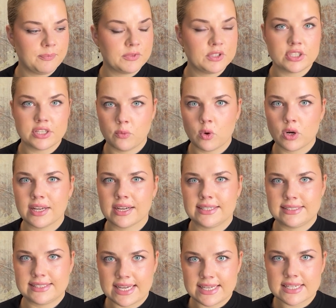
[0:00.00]
Do they want like a
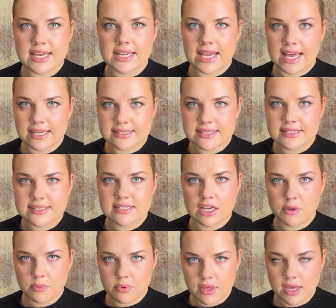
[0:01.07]
data analysis
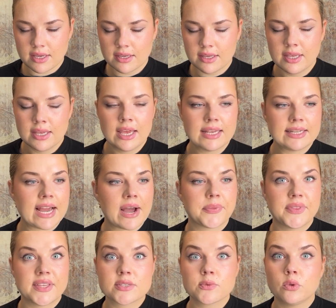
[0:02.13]
type thing? Now,
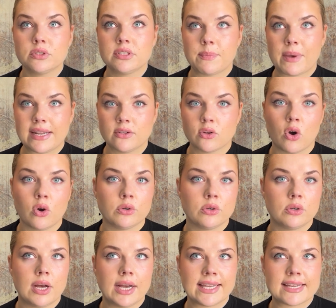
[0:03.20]
this will depend on,
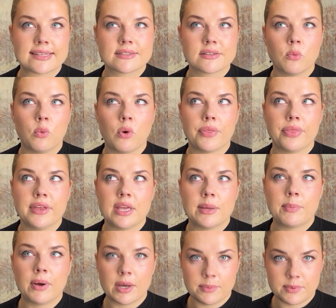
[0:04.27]
I guess, what the
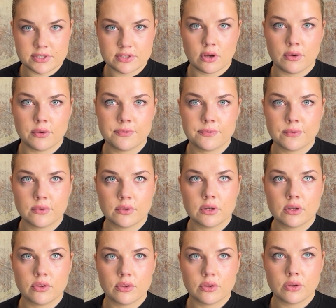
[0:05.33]
purpose of
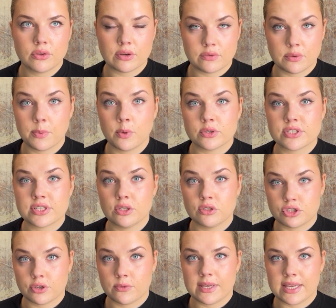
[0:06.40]
the reporting you're
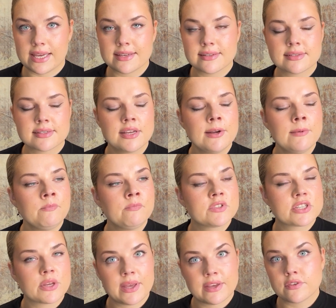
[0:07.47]
doing is.
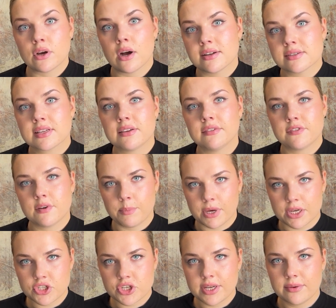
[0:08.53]
So if you're asking for
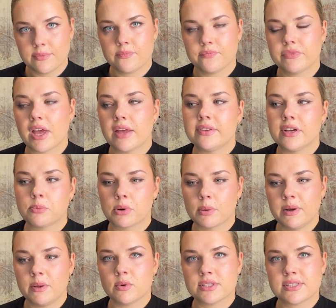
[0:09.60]
budget, they'll
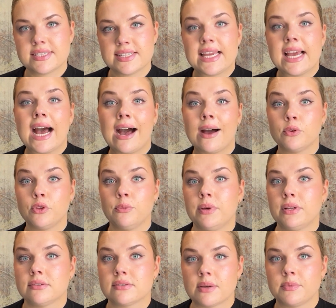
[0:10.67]
probably want to see how you
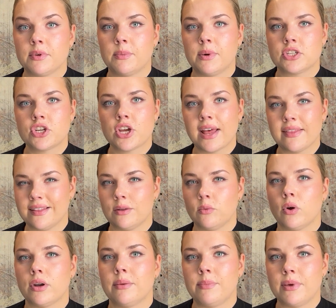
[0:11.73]
built up your budget, and they'll
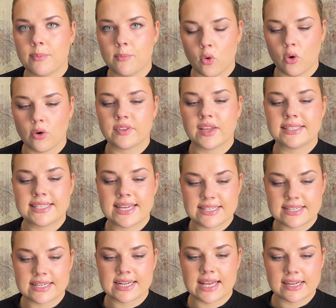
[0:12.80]
want a bit more of that
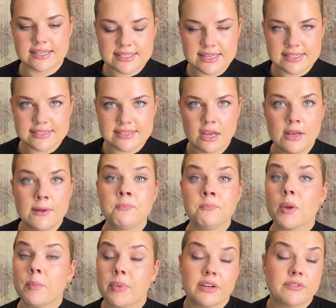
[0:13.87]
data analysis.
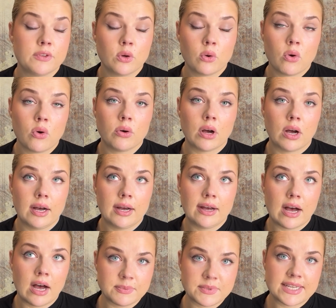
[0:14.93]
But if you're
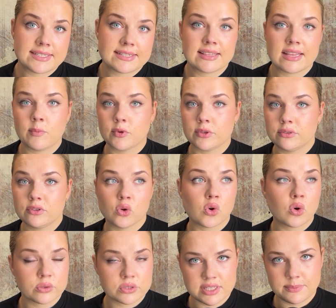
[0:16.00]
updating them on your
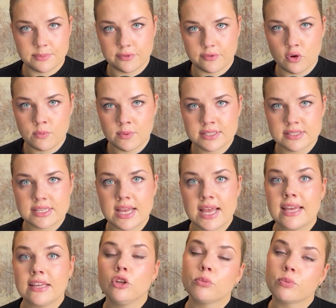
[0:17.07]
quarterly performance,
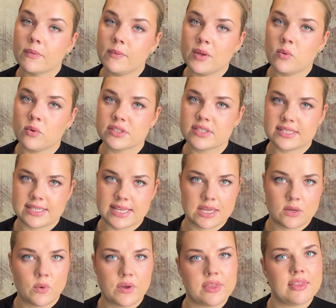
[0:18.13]
you'll probably want to
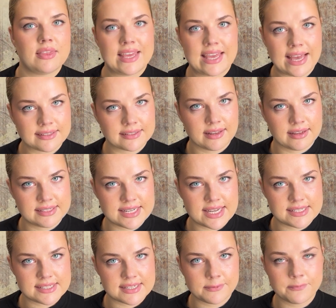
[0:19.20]
stick with the headline
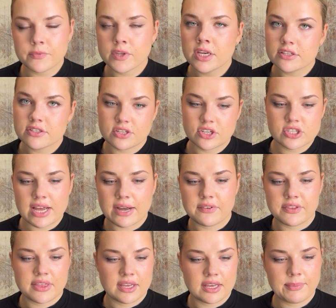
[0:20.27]
data. So just have a
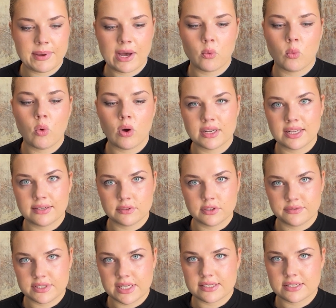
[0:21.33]
think about what level
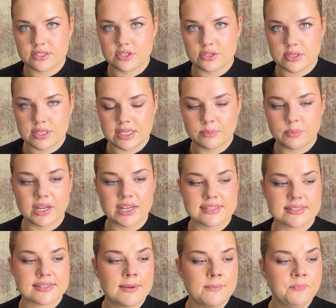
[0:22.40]
of data do you need,
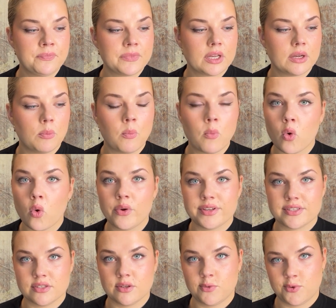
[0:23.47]
because more
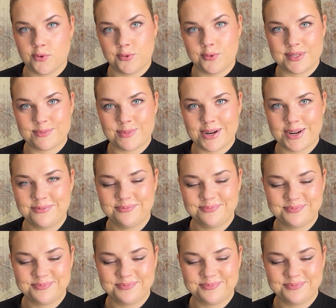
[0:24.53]
is not always better.